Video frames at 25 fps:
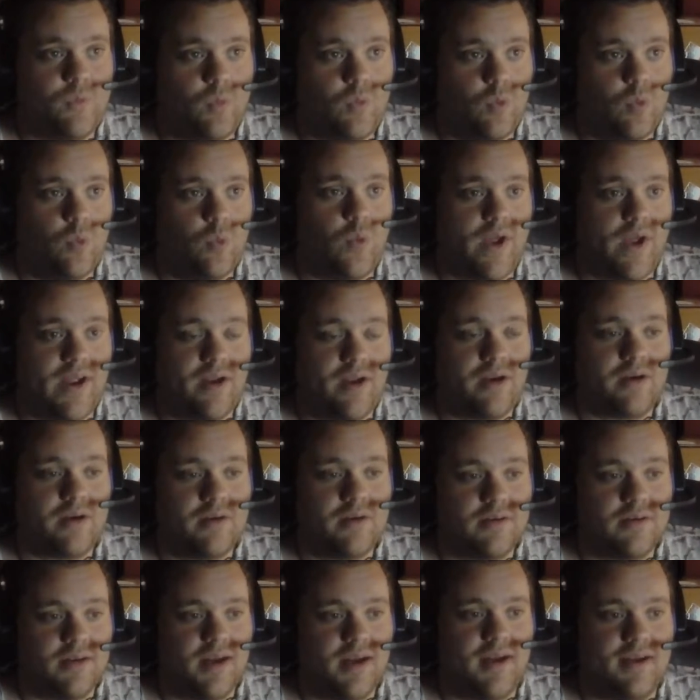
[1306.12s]

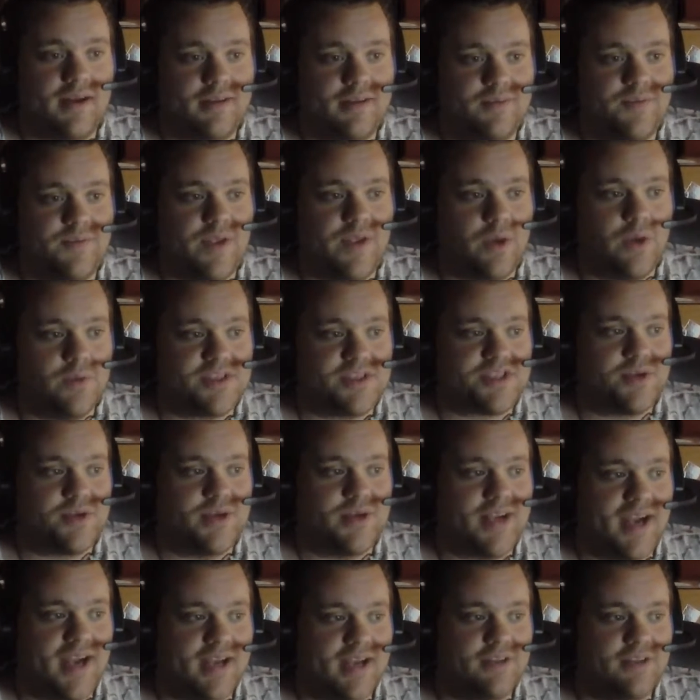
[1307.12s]
where there was
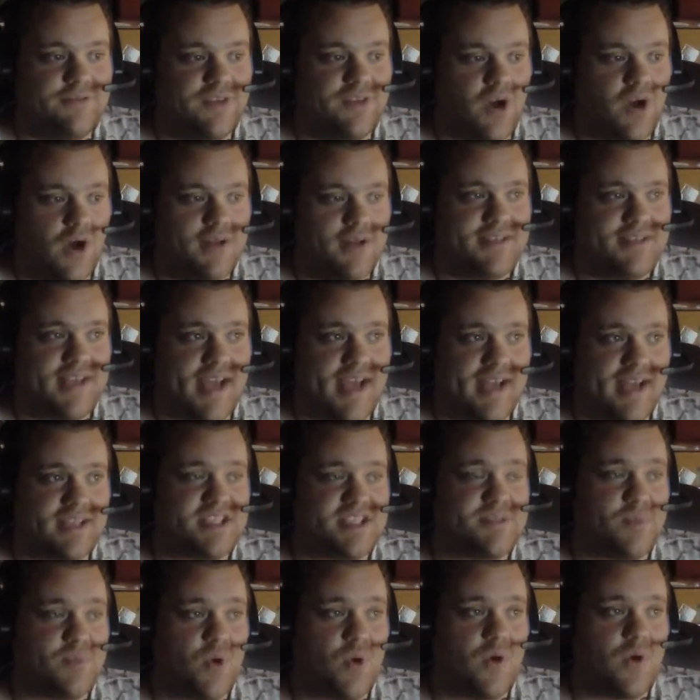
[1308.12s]
certain kind of contact
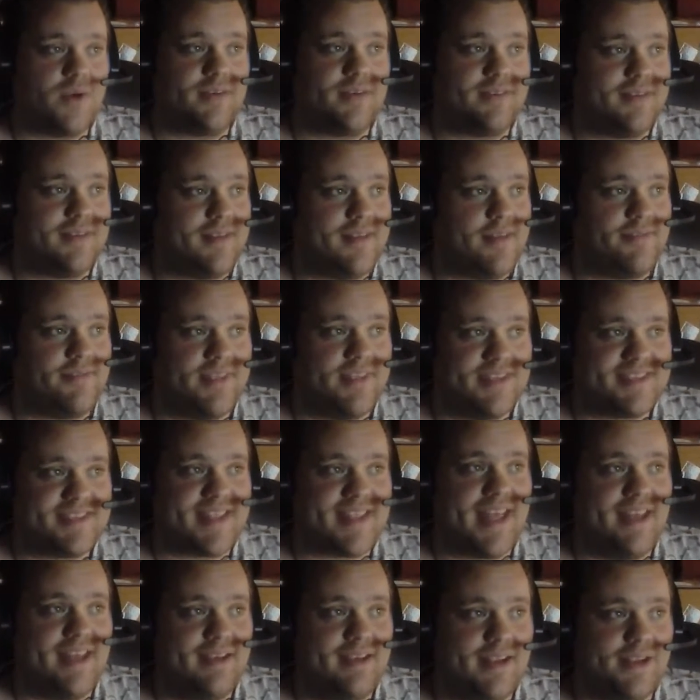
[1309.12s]
sport and things of
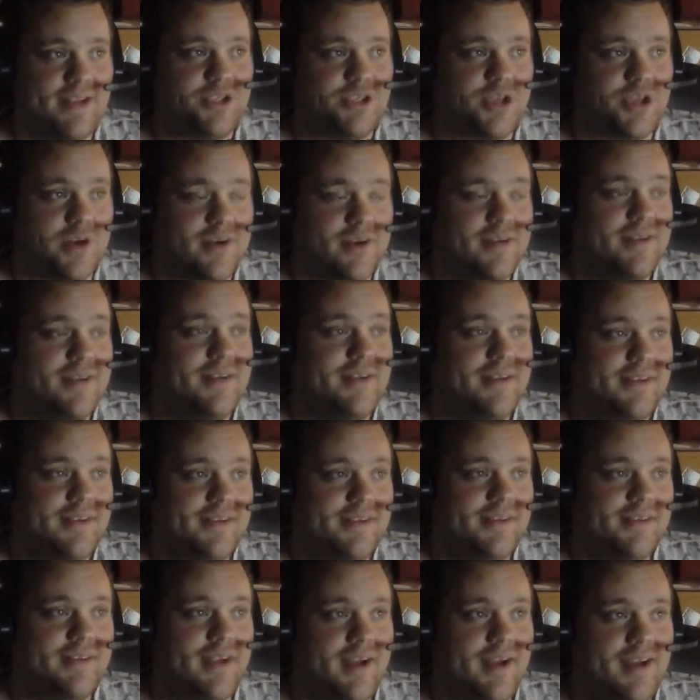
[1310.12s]
that nature,
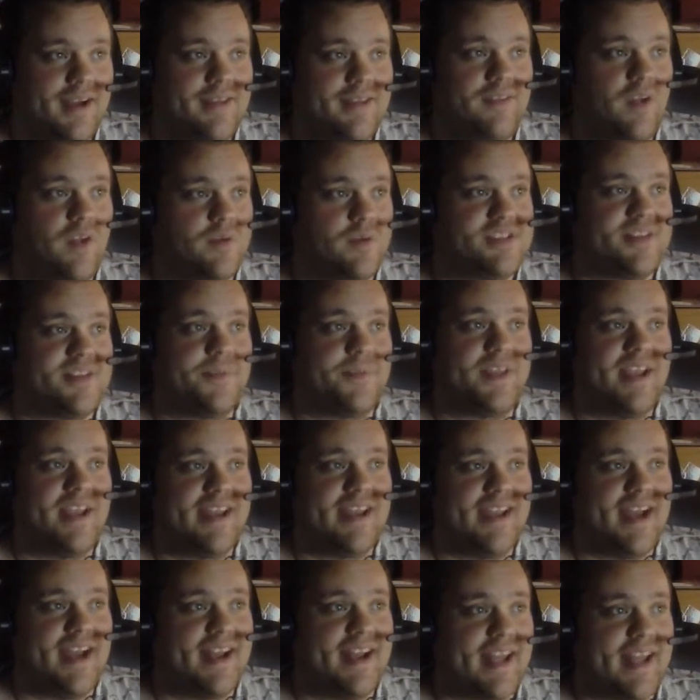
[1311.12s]
something
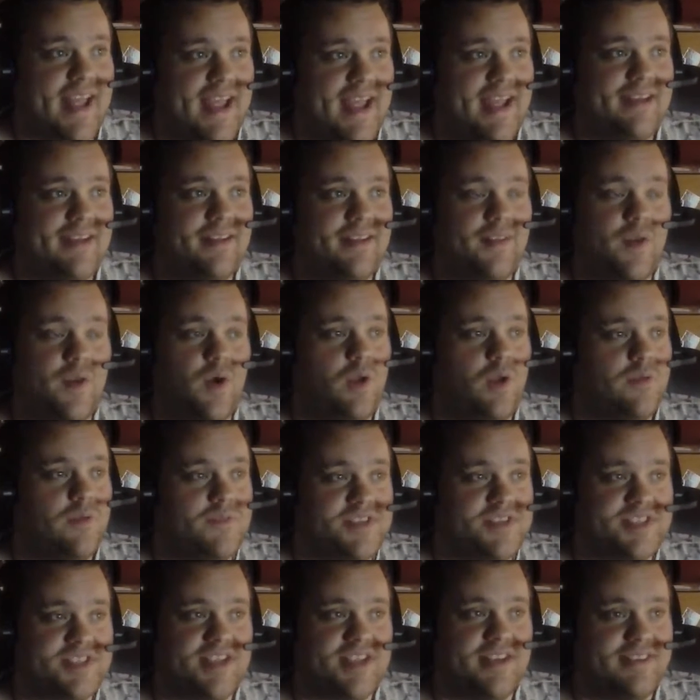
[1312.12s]
getting out of hand, and then all of a
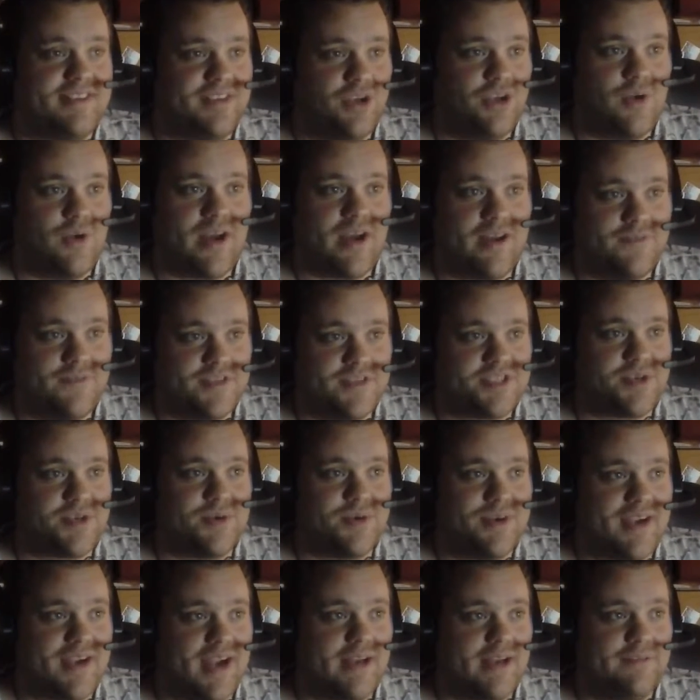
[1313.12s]
sudden you have a
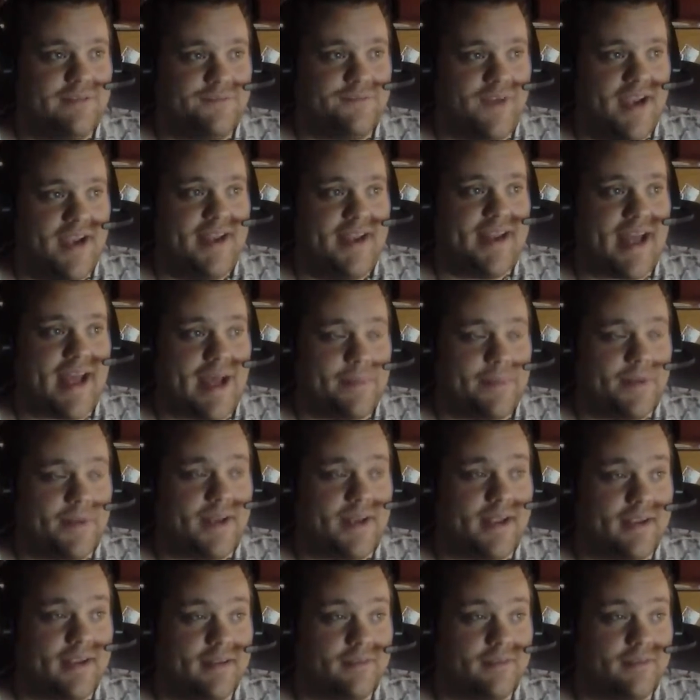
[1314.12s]
certain kind of fight happening.